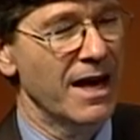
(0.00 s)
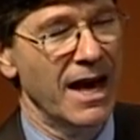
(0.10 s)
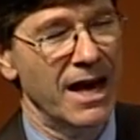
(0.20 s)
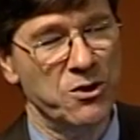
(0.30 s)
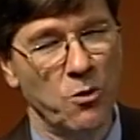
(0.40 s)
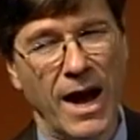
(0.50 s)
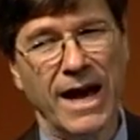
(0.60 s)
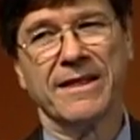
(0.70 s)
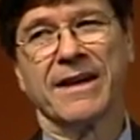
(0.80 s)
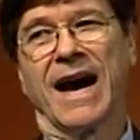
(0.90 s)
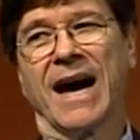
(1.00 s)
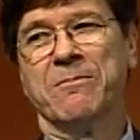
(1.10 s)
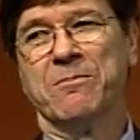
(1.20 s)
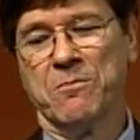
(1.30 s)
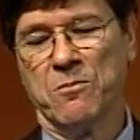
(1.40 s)
And the way that
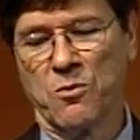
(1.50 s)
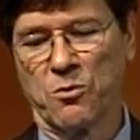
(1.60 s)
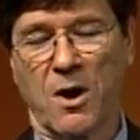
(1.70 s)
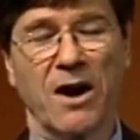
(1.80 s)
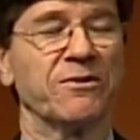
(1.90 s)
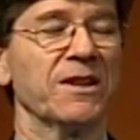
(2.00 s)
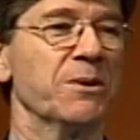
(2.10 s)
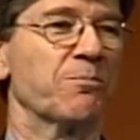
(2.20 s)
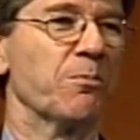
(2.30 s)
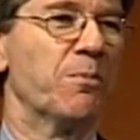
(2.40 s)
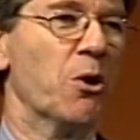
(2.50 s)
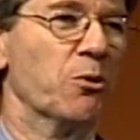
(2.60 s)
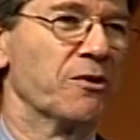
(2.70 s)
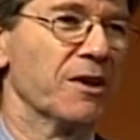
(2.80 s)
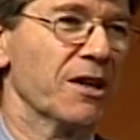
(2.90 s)
I'm roughly
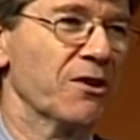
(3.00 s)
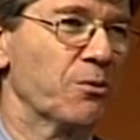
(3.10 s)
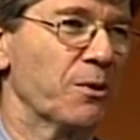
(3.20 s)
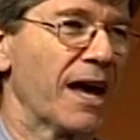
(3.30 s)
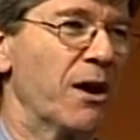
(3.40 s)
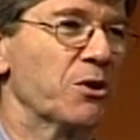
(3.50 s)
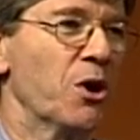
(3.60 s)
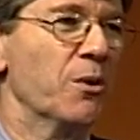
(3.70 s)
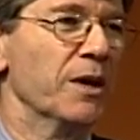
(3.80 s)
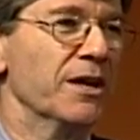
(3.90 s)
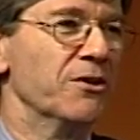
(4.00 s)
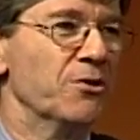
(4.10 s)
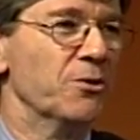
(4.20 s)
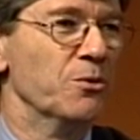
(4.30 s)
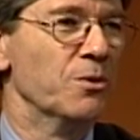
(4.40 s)
proposing this without going
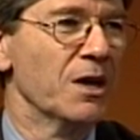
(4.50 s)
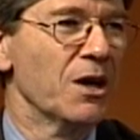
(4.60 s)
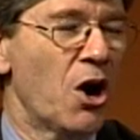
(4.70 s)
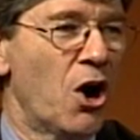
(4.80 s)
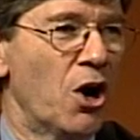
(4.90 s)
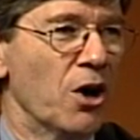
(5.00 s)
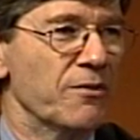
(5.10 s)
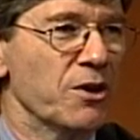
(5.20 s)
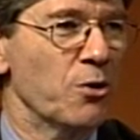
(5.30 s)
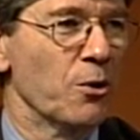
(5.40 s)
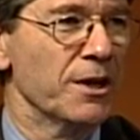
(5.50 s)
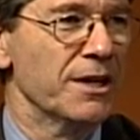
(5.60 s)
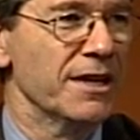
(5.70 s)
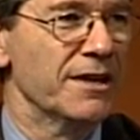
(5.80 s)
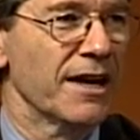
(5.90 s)
into all of the gory
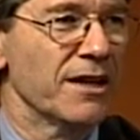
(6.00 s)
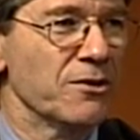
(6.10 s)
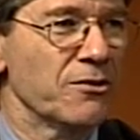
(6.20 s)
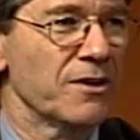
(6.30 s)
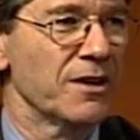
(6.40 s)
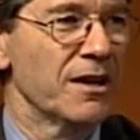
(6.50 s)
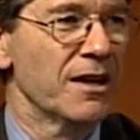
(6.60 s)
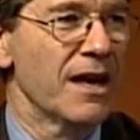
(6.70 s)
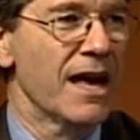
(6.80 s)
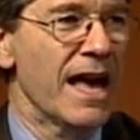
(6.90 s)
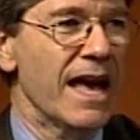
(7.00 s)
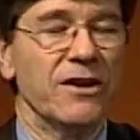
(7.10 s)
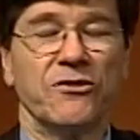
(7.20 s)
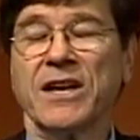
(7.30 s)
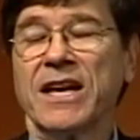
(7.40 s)
details
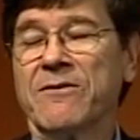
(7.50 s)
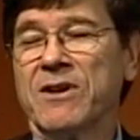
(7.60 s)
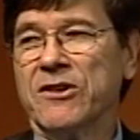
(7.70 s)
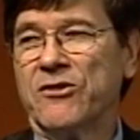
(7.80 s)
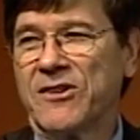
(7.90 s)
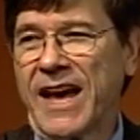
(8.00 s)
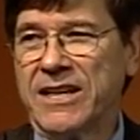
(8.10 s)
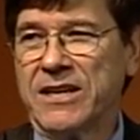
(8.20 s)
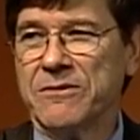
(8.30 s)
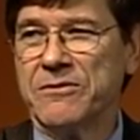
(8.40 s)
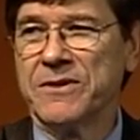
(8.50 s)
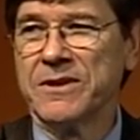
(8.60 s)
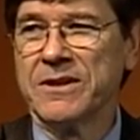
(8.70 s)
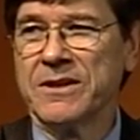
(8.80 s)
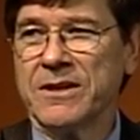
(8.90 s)
is to give an incentive
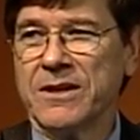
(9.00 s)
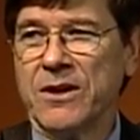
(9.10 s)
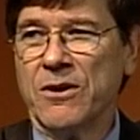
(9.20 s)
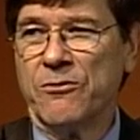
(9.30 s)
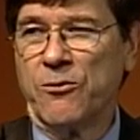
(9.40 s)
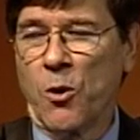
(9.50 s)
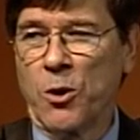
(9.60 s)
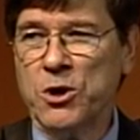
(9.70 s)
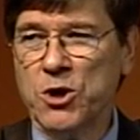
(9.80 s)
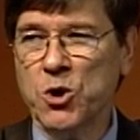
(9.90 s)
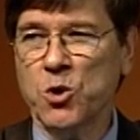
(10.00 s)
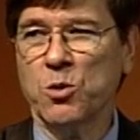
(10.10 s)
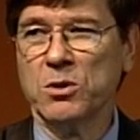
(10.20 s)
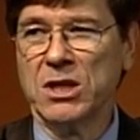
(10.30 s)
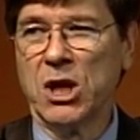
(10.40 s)
for
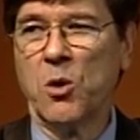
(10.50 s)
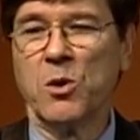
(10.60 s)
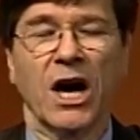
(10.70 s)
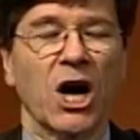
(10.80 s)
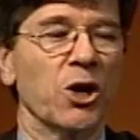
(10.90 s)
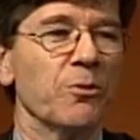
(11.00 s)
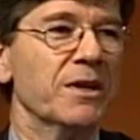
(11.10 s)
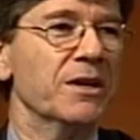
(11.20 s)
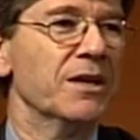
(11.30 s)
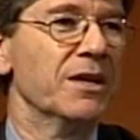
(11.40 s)
new low carbon